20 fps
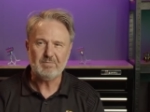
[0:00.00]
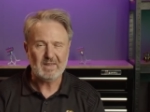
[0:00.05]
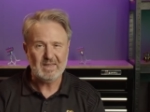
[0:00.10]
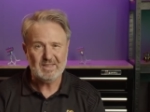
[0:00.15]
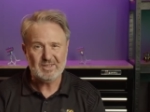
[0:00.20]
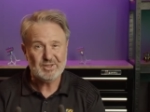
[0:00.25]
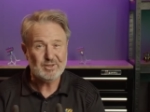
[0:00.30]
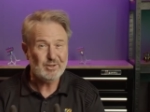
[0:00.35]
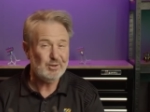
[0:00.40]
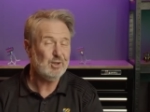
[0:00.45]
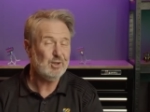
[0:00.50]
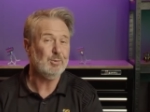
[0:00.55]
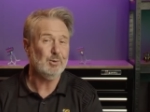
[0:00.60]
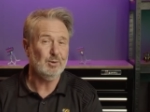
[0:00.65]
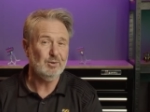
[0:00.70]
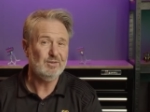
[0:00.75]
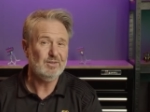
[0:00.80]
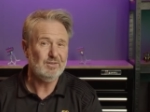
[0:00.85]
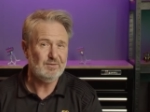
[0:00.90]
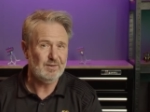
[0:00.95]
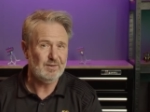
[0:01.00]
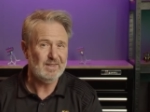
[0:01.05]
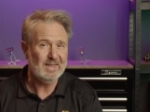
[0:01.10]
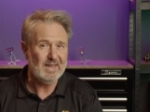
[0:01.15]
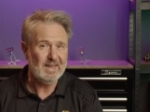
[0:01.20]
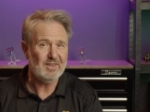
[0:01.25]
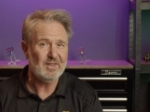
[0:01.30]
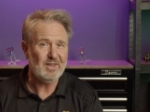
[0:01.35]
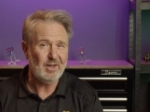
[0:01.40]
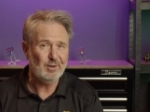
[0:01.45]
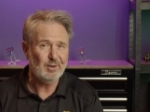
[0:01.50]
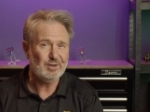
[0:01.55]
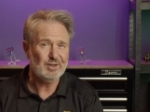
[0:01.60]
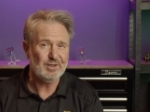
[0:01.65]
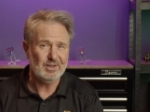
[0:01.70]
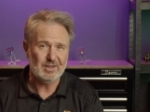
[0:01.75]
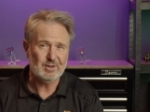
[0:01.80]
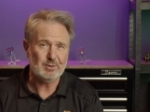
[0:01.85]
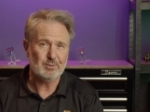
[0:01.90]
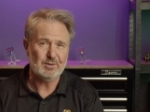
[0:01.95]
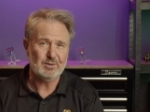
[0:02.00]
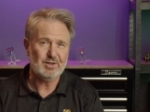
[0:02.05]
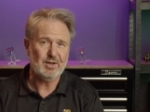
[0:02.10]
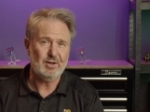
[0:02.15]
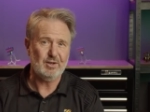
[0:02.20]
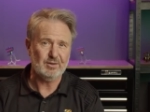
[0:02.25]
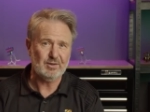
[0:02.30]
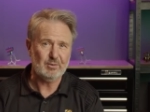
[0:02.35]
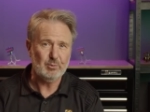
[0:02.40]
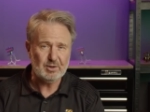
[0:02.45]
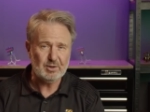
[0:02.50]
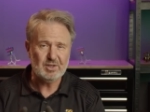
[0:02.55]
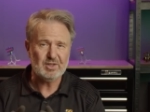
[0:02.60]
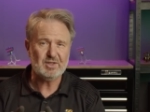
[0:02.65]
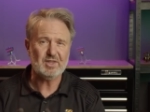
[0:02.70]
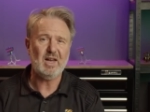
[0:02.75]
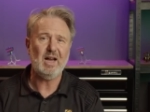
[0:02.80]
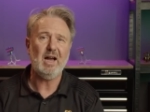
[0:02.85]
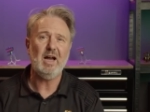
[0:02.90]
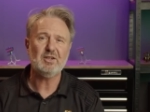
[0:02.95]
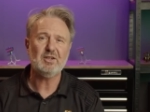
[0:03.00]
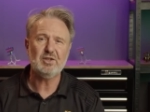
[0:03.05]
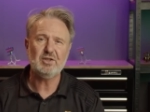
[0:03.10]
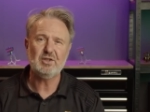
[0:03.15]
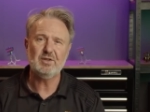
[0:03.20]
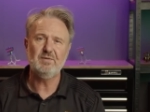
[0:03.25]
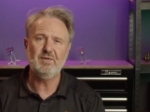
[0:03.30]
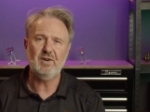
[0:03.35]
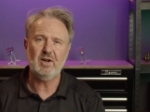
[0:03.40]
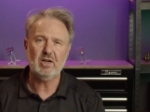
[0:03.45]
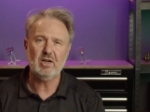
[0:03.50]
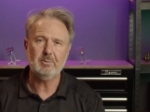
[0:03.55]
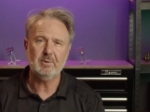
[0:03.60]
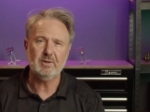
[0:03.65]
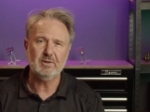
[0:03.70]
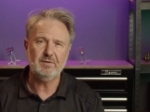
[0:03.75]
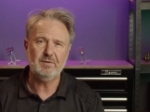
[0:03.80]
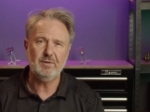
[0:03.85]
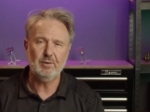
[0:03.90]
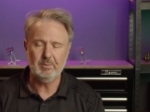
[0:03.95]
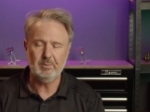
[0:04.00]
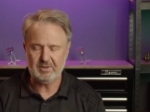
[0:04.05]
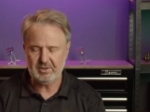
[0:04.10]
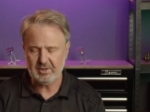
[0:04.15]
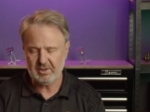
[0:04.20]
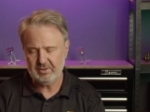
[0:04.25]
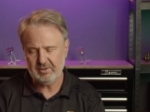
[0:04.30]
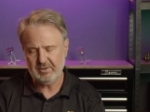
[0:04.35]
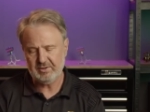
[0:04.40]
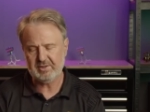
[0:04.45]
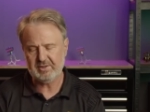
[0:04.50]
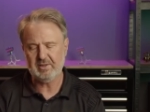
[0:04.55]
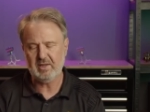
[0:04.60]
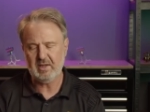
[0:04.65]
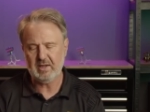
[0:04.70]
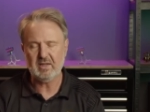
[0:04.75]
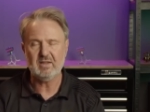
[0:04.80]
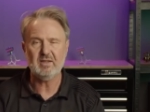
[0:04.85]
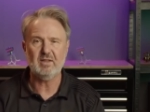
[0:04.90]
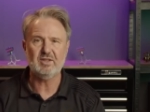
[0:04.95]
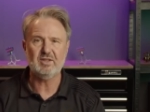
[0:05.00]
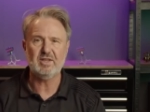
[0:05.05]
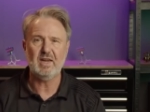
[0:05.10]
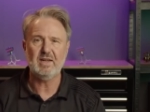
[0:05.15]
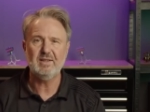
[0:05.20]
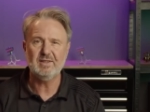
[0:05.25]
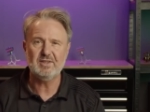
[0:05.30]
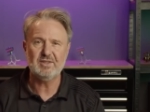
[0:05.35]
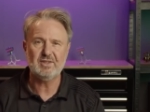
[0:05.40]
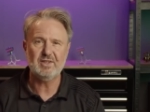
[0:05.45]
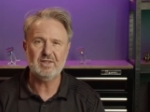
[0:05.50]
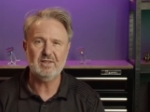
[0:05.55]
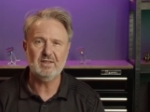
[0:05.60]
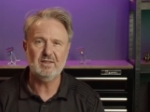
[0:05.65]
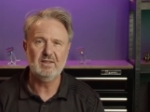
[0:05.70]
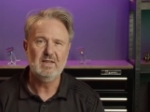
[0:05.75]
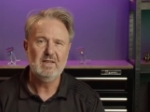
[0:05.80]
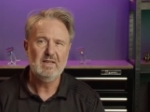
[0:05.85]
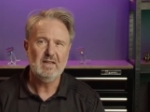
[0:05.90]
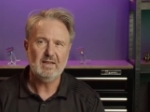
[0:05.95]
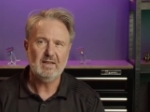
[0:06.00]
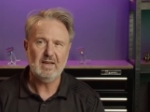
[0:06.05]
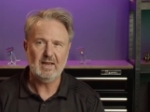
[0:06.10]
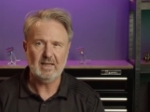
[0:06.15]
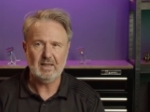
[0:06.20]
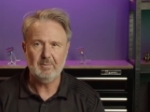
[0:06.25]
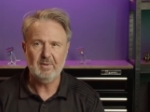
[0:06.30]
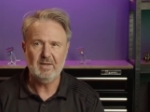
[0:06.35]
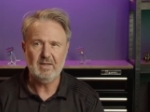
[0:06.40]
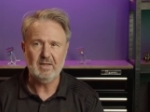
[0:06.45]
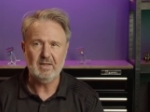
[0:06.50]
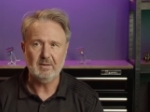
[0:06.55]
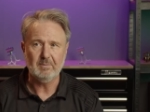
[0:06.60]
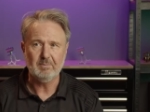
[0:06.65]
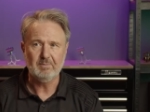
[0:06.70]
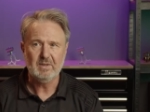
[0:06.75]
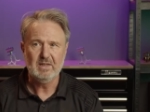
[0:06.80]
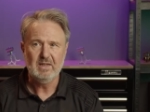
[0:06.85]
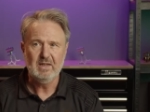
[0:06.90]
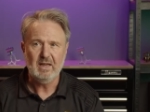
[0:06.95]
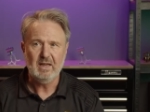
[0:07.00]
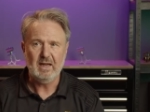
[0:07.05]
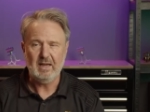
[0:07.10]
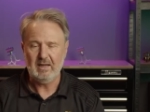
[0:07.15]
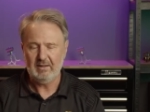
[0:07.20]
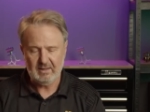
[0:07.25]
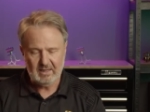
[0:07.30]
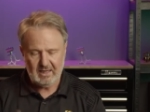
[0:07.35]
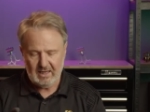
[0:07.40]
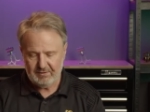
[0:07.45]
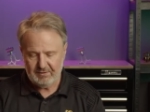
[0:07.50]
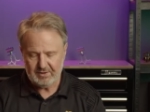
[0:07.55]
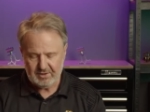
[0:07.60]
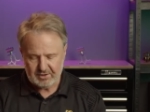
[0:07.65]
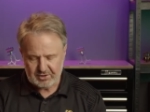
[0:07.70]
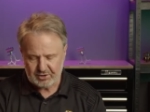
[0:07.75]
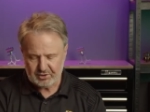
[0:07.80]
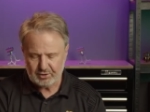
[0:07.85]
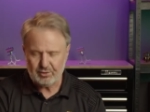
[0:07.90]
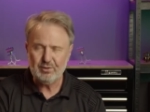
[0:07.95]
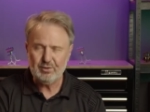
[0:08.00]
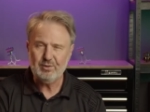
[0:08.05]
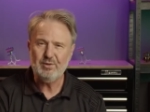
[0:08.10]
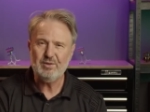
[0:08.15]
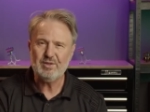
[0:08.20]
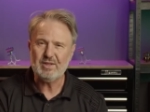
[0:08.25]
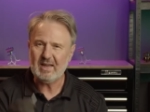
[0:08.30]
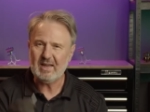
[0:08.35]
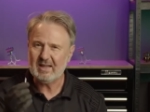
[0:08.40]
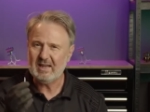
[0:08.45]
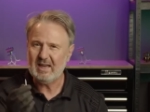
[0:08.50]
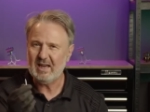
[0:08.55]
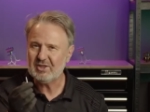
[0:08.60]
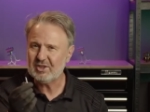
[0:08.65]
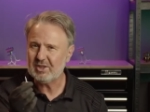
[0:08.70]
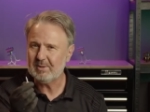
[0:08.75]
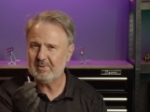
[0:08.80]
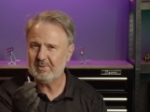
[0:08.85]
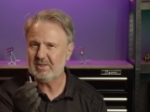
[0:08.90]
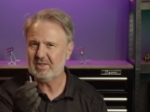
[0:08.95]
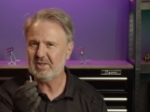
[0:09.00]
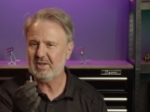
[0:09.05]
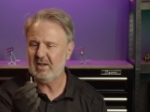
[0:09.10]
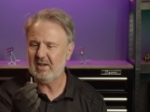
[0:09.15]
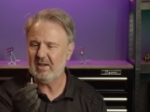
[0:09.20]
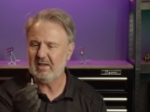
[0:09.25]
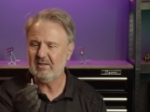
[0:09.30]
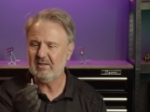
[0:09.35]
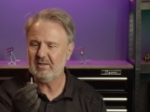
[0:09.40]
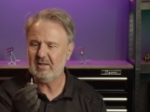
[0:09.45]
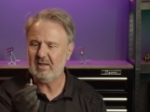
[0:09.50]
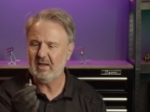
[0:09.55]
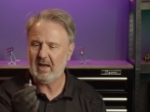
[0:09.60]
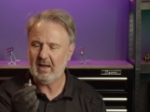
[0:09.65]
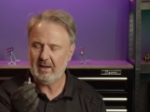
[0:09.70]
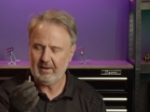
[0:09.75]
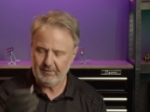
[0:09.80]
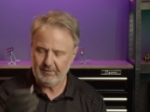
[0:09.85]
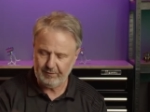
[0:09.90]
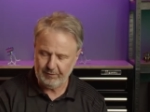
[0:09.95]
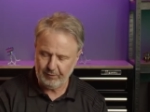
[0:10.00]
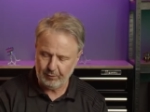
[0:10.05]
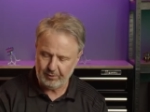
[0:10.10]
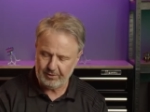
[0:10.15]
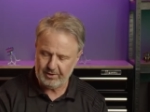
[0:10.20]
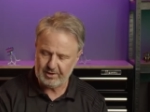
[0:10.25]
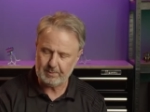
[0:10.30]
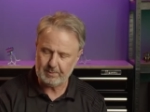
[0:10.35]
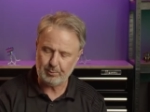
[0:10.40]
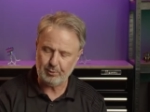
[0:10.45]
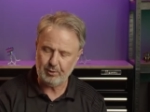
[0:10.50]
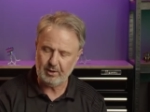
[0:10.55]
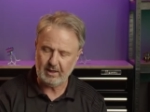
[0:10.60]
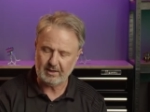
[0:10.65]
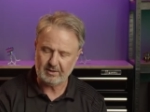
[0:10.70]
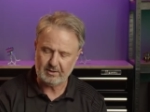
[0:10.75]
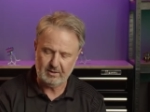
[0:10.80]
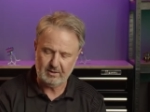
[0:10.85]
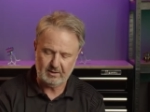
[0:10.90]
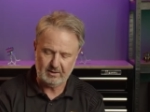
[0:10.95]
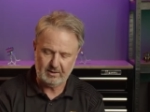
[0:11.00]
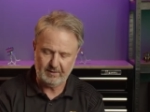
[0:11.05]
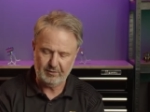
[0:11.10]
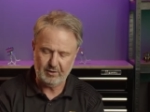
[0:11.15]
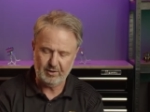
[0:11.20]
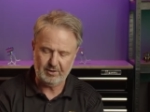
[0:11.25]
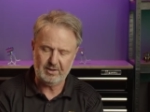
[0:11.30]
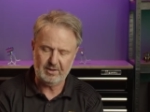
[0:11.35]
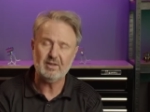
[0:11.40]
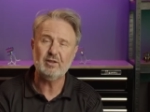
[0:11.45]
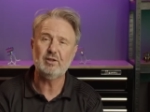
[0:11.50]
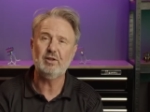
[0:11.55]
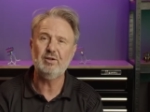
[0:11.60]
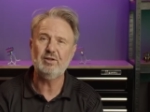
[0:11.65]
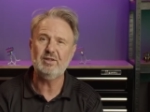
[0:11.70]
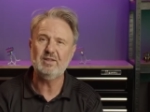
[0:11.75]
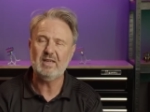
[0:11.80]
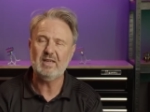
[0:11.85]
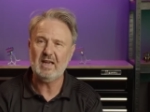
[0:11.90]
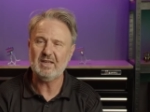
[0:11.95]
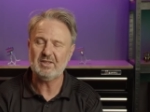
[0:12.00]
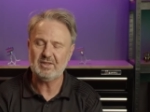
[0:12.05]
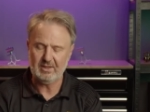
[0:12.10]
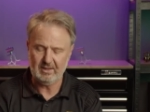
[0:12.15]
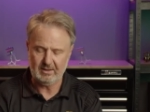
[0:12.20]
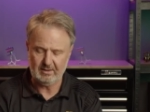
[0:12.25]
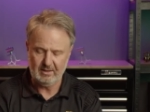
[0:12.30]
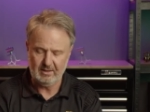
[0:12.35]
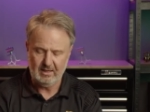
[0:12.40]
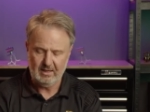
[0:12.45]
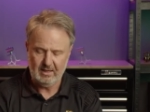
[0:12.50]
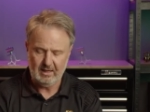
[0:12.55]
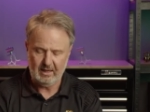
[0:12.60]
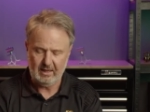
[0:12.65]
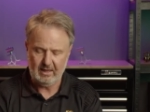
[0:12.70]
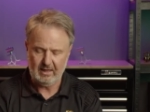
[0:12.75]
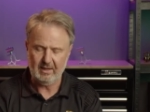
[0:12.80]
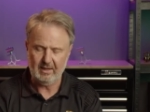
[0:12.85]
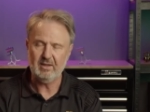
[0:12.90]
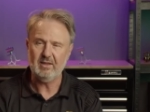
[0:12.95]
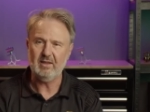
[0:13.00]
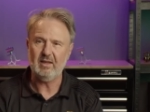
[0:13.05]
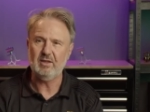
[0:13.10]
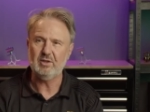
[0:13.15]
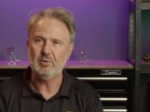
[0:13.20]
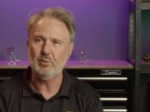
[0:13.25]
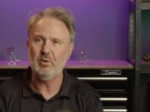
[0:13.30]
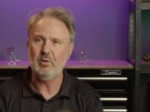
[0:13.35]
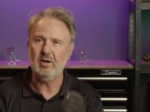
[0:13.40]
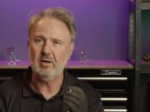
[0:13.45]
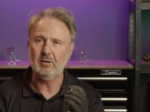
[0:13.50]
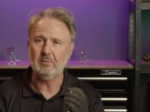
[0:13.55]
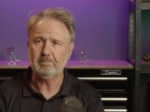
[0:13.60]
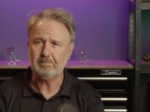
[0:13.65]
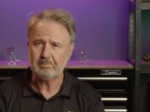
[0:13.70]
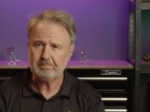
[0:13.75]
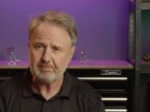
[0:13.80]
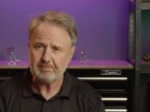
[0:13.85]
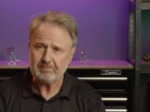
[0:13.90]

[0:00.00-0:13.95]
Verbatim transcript: It's suitable for near the ocean as a result, which is the harshest environment for materials like stainless steel and aluminium. Even the screws are custom designed for this product, and then they've got the included gasket as well.